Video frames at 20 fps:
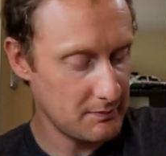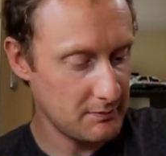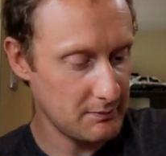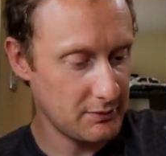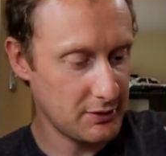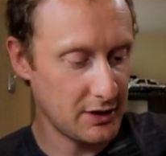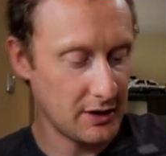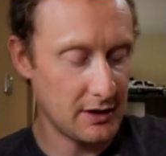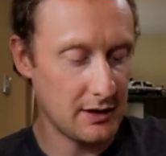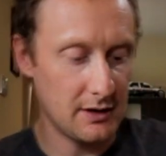
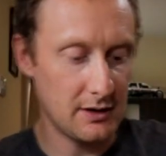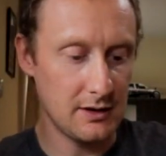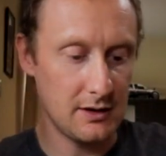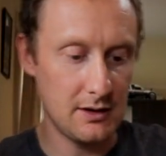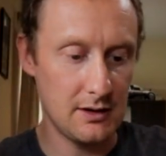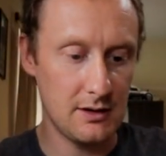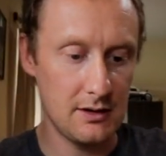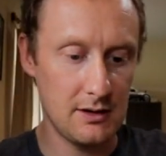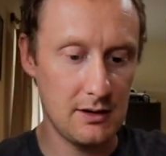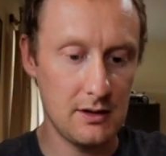but
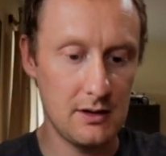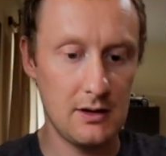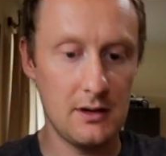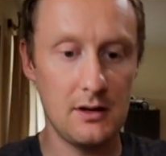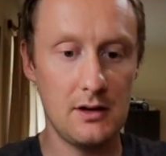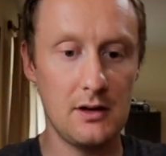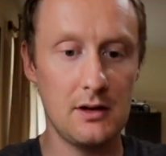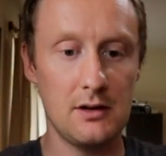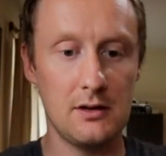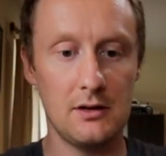
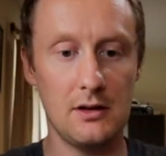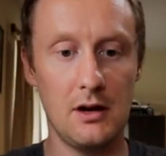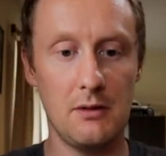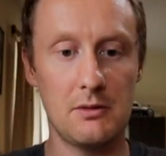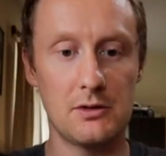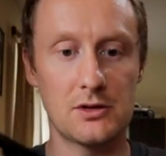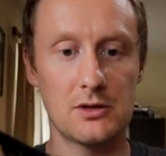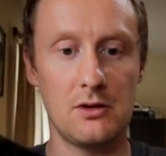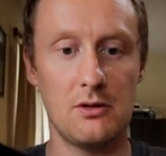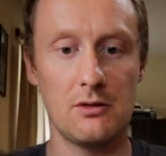now
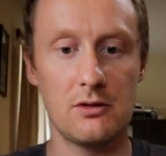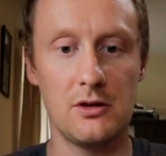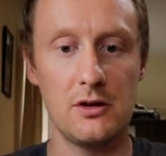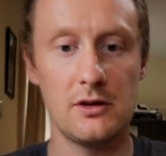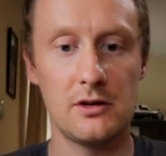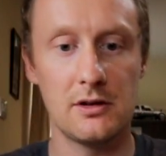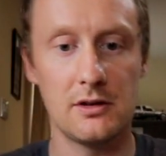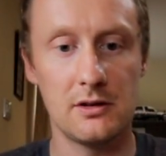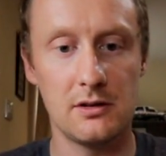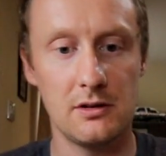it's all
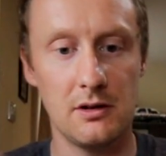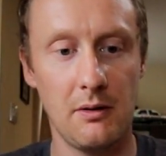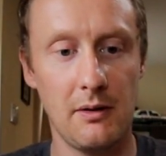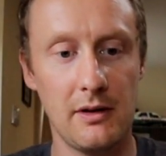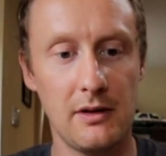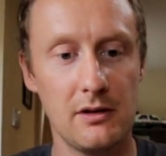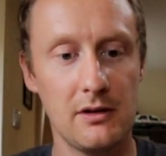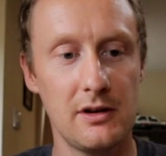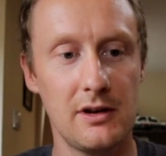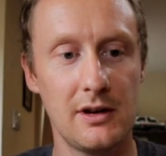good. I
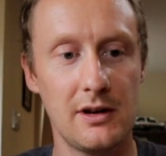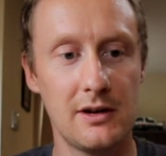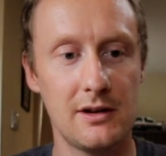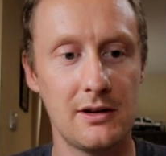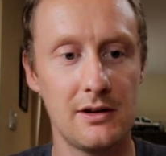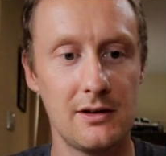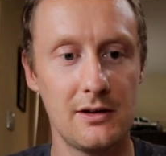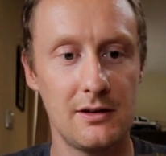mean, look at it.